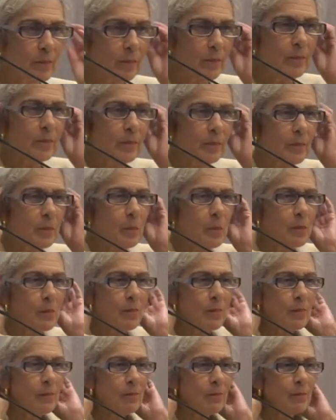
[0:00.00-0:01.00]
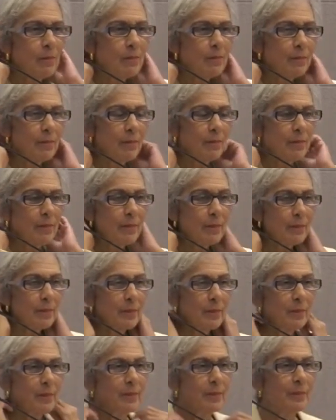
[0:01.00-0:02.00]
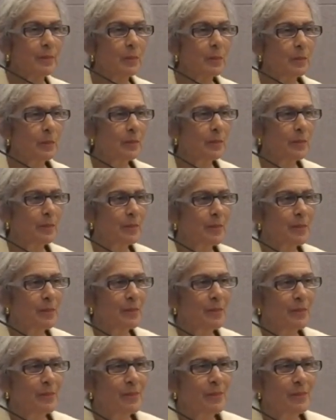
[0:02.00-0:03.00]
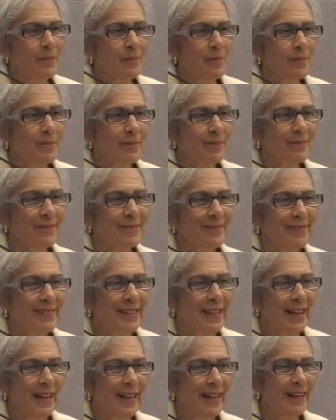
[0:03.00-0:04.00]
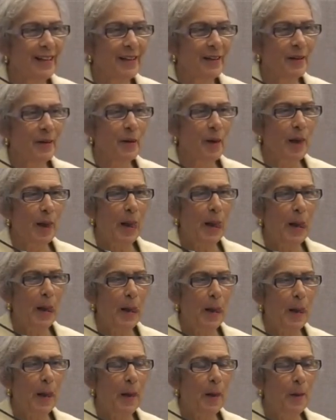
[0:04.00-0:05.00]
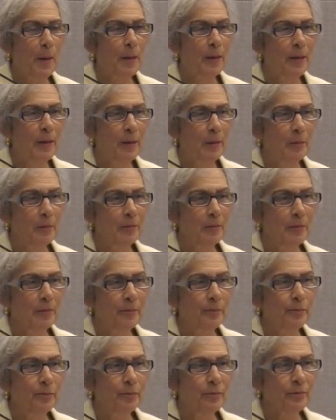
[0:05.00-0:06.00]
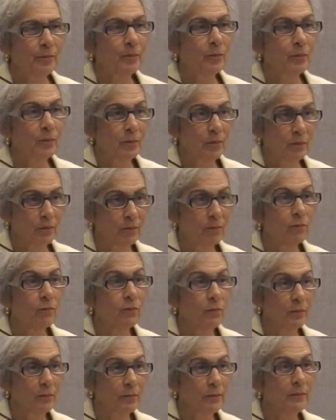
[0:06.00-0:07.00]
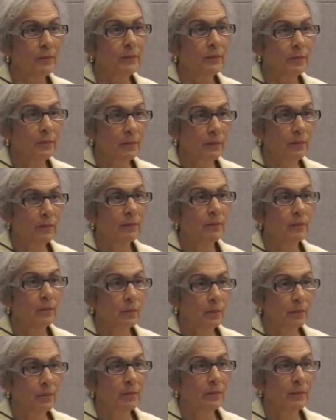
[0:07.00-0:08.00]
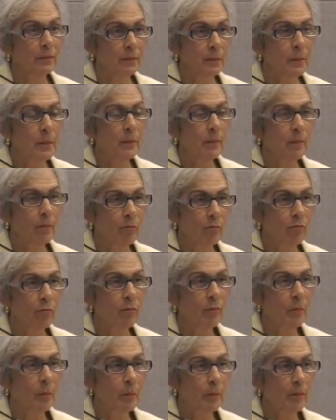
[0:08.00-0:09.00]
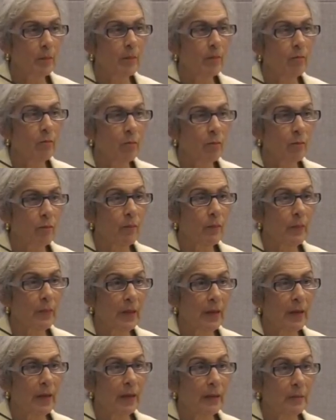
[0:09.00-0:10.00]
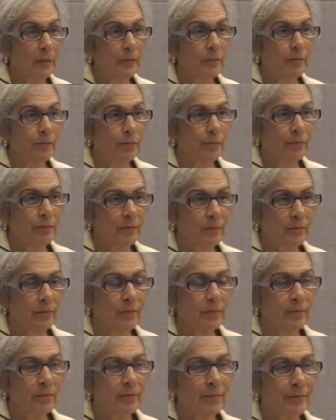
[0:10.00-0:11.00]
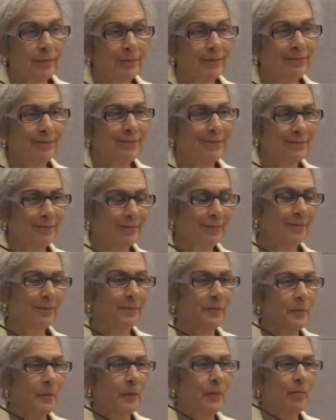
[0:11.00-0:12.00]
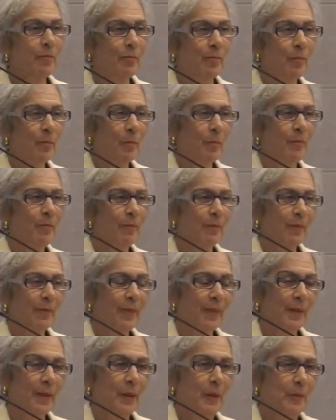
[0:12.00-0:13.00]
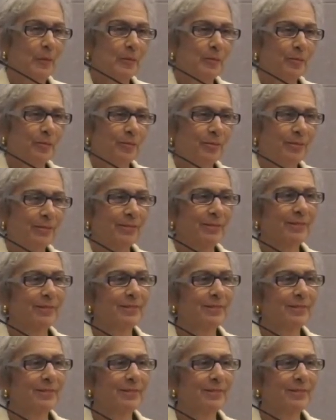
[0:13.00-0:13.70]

only person in Canada in any government status that is speaking out or for your topic and saying enough of this. So thank you, Max, for being here.